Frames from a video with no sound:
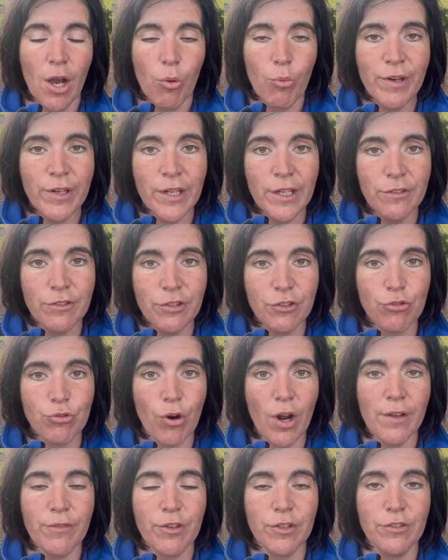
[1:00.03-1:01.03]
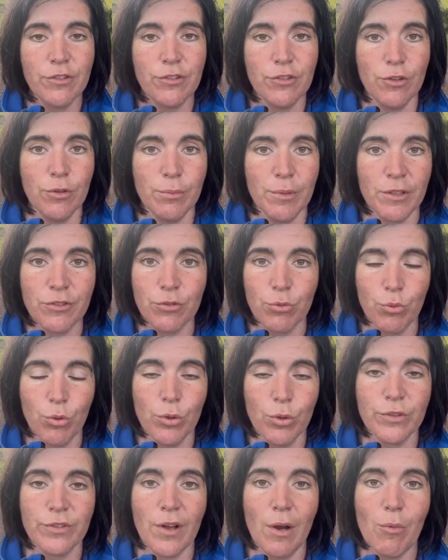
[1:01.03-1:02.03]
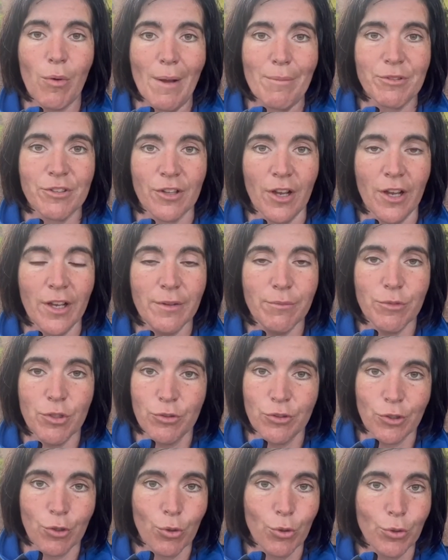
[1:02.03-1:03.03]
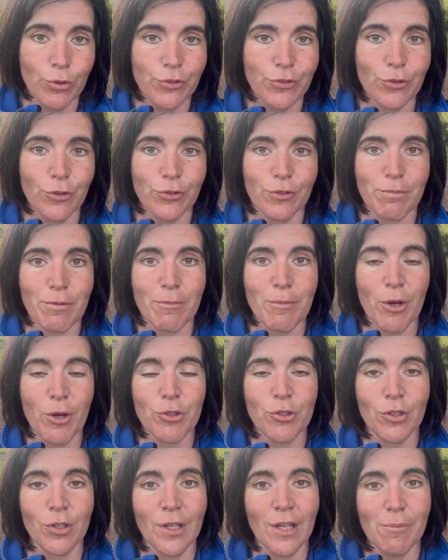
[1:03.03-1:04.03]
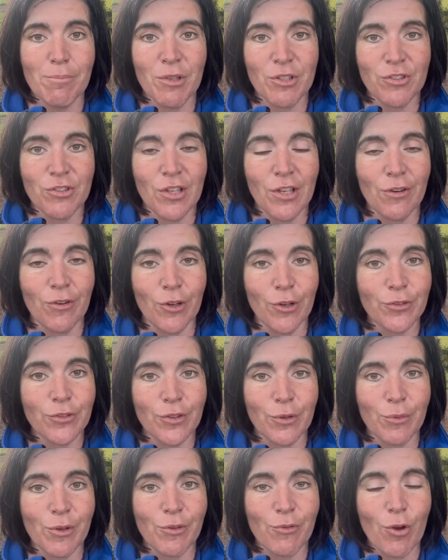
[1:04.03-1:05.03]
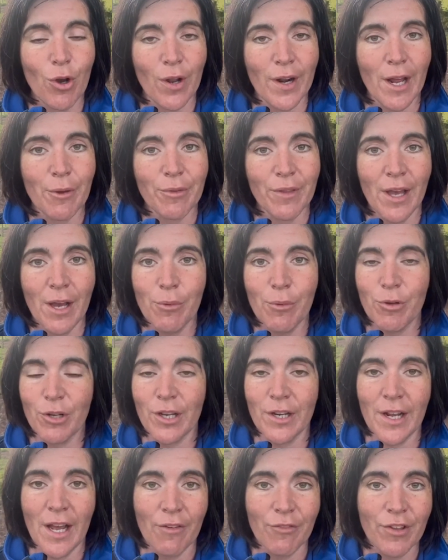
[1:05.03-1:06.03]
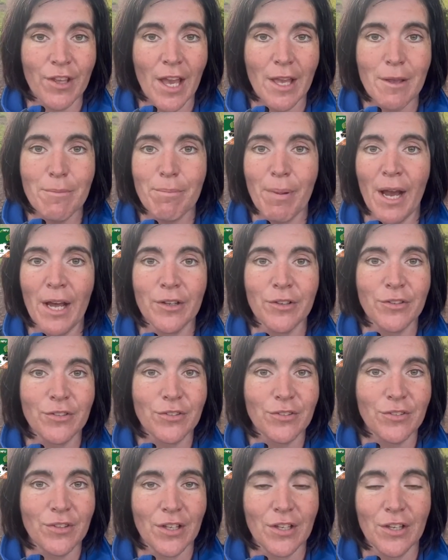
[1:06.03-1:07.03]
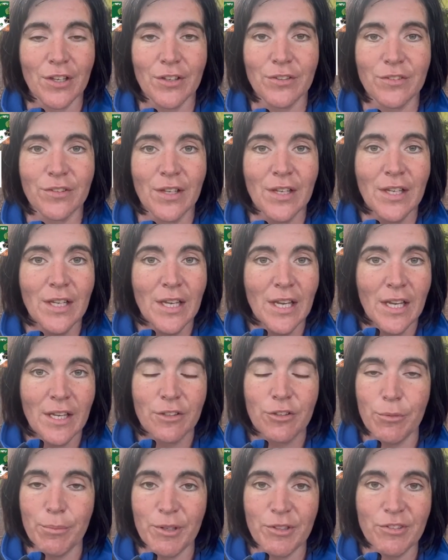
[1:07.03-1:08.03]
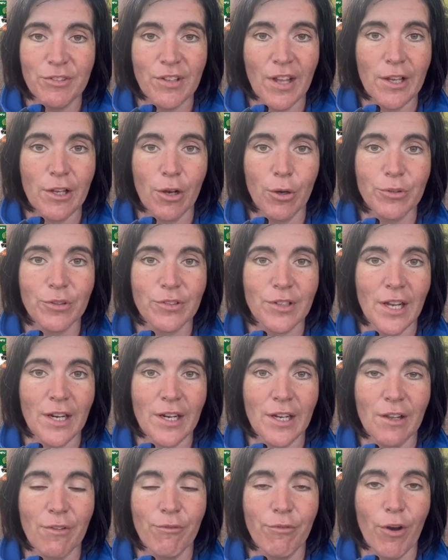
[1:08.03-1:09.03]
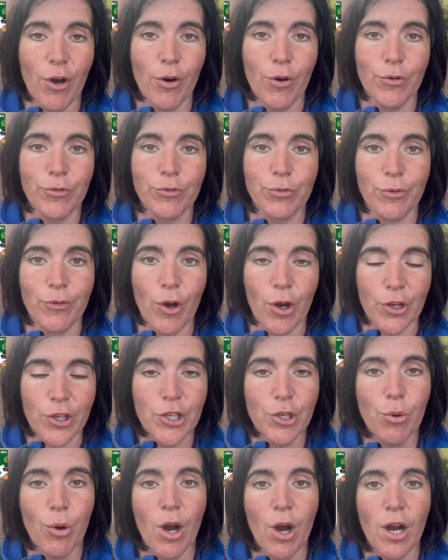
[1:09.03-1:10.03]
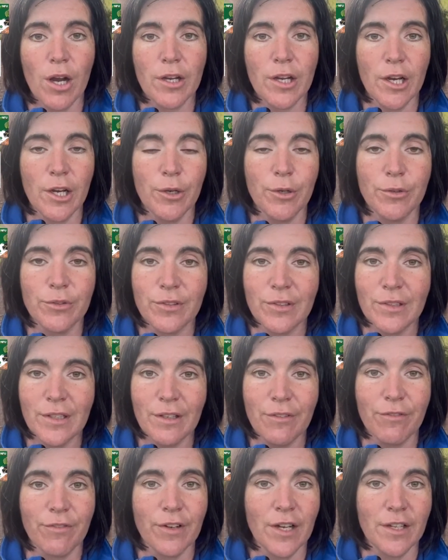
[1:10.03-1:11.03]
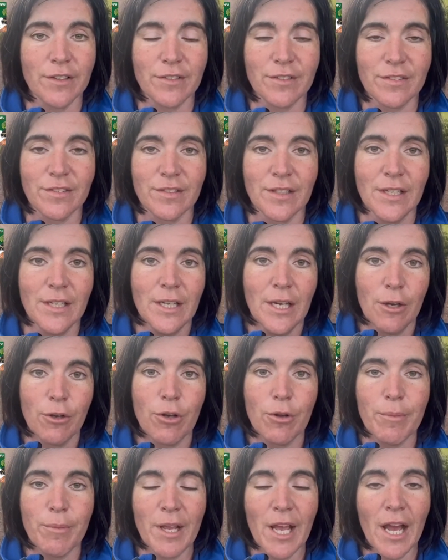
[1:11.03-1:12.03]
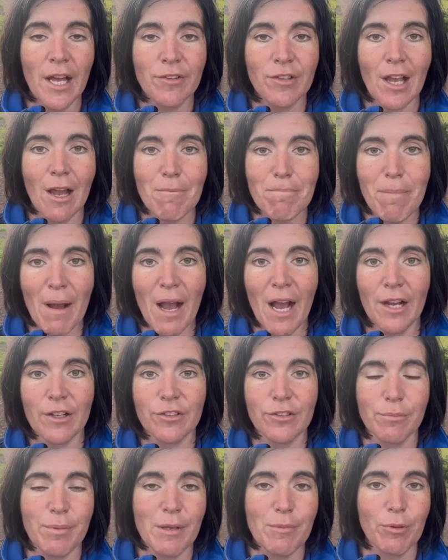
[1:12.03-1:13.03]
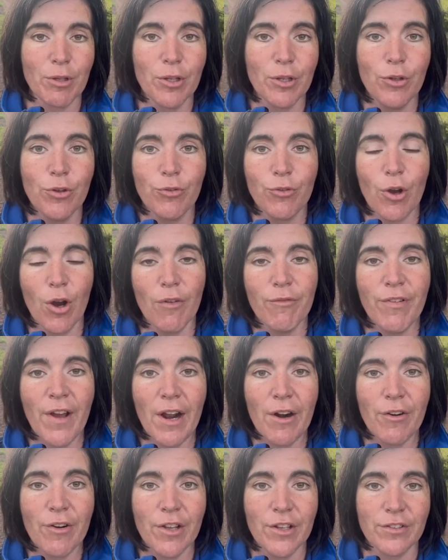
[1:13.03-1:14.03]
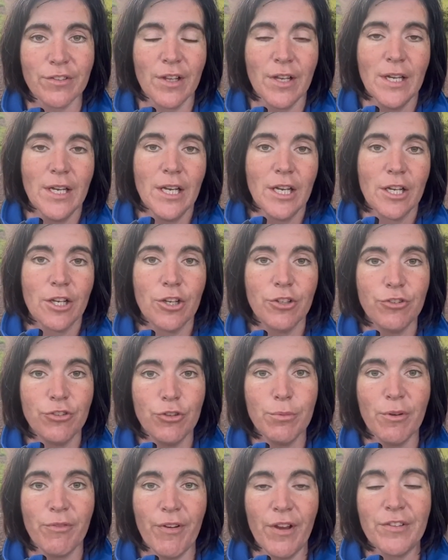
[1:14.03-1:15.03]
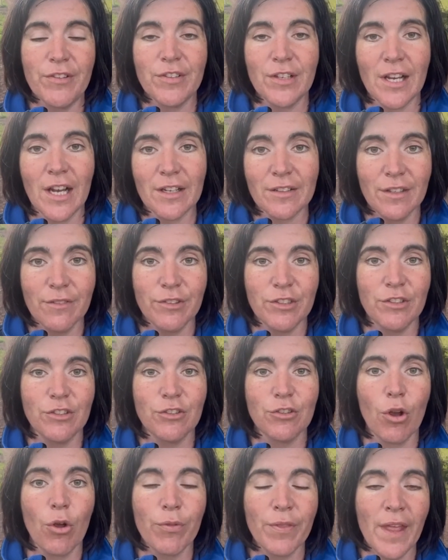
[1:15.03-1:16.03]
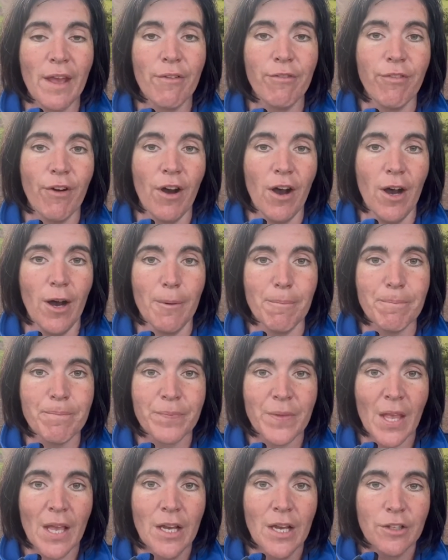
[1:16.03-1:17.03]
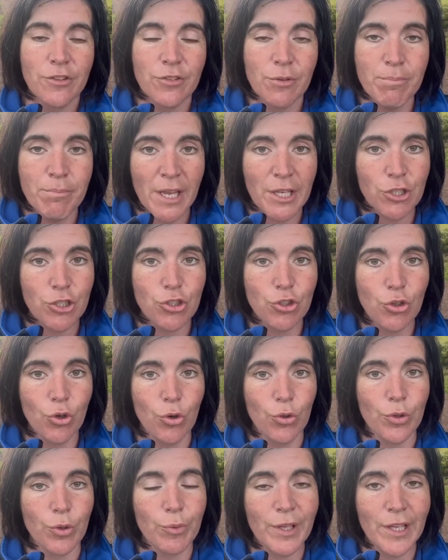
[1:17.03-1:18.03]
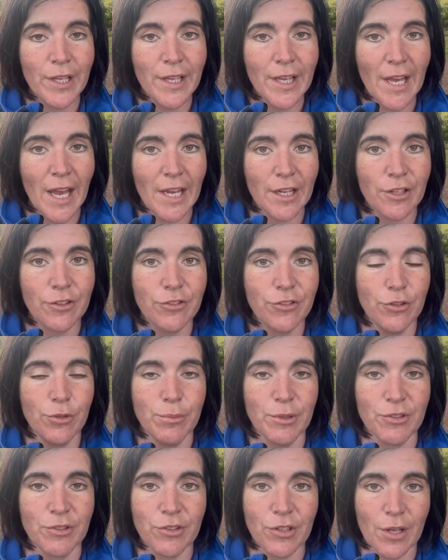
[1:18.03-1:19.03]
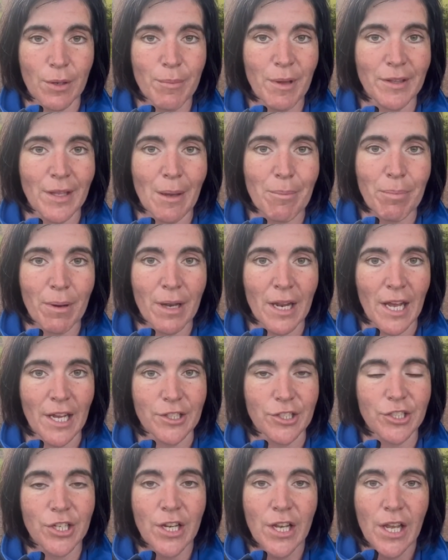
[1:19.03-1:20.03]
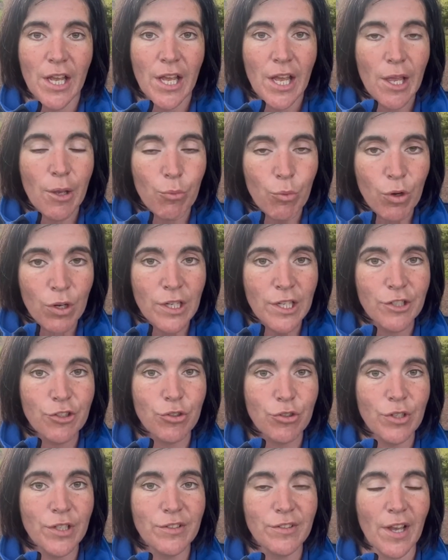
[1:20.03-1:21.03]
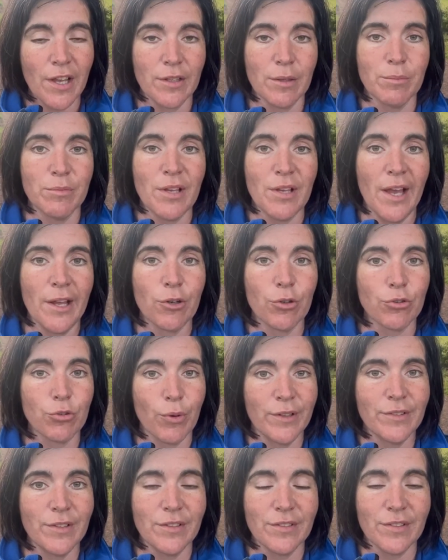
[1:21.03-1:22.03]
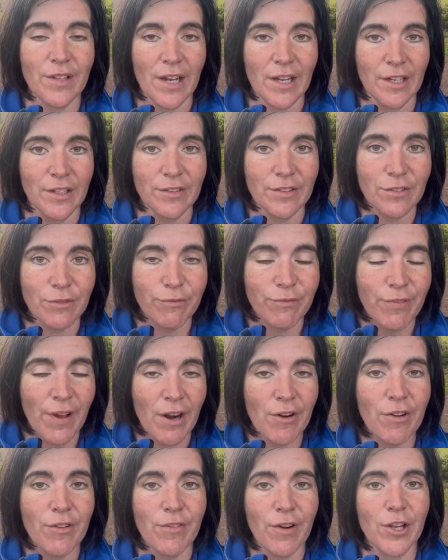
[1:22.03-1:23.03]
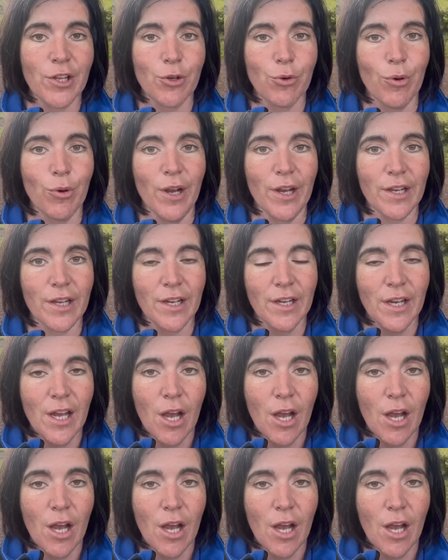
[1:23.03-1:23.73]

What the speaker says: We need to drive consumers towards our website using all sorts of promotional materials that we've got out there. We're going to have gate banners, stickers, going to be stakeholders getting involved. We've got QR codes, leaflets. We're going to be handing out packs to people who've got various consumer facing activities on their farm to make sure that we can get consumers to commit their pledge. It will literally take them 10 or 20 seconds. It's very, very quick.